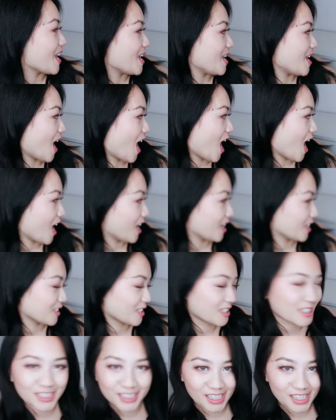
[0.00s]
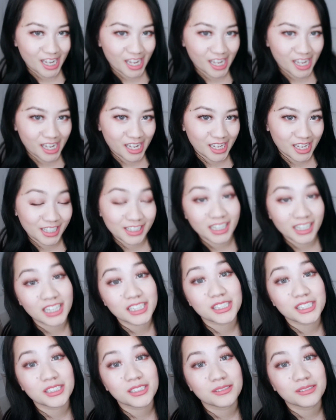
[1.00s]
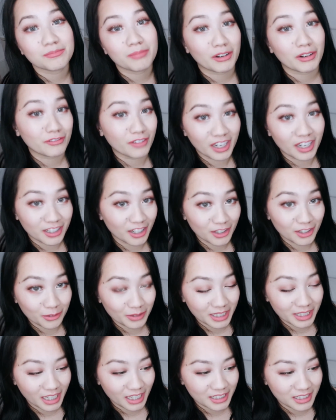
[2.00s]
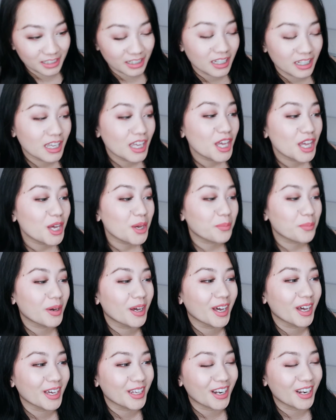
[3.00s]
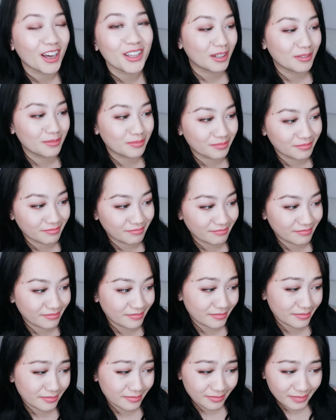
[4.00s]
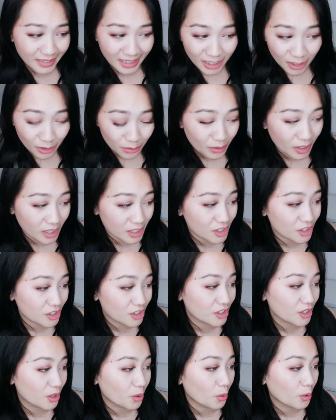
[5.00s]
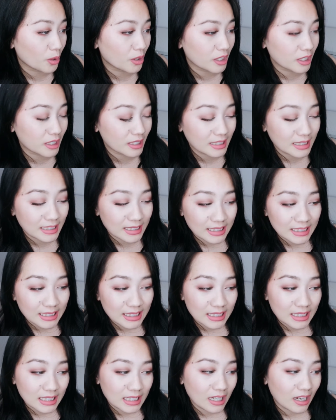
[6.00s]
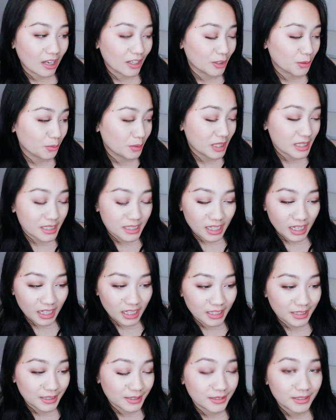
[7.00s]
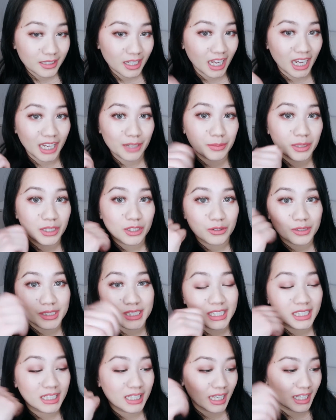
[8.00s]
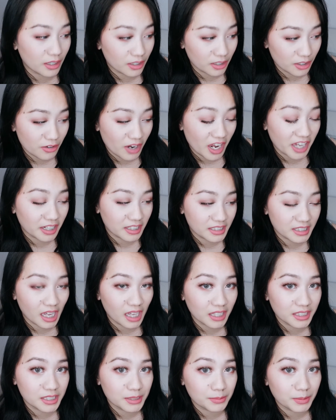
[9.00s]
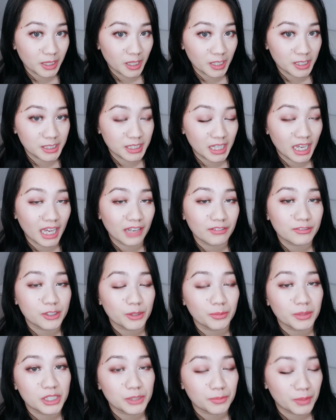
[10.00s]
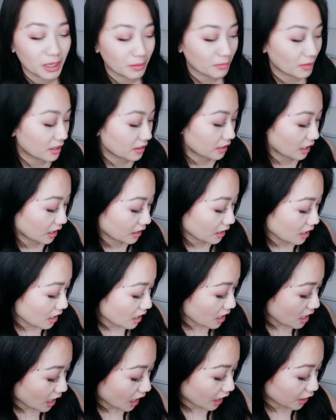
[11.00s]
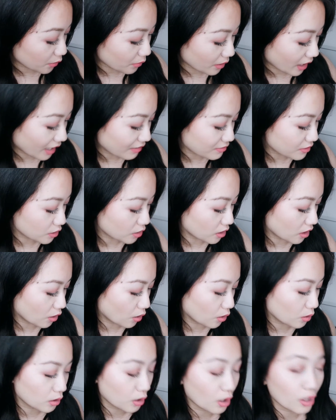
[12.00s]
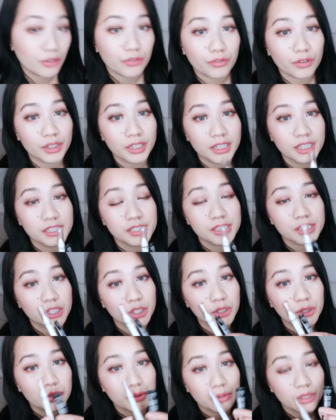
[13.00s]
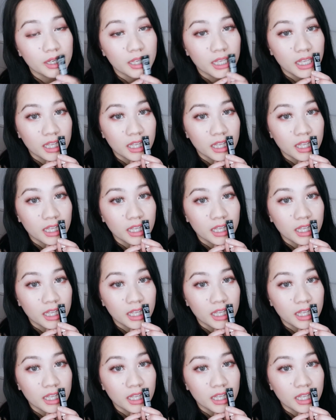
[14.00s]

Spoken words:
yes, that's my friend on the weekend. But I'm in a rush or on the weekday, I'd be using like Water Renaissance because I have so much pigment that I don't have to go look for these two,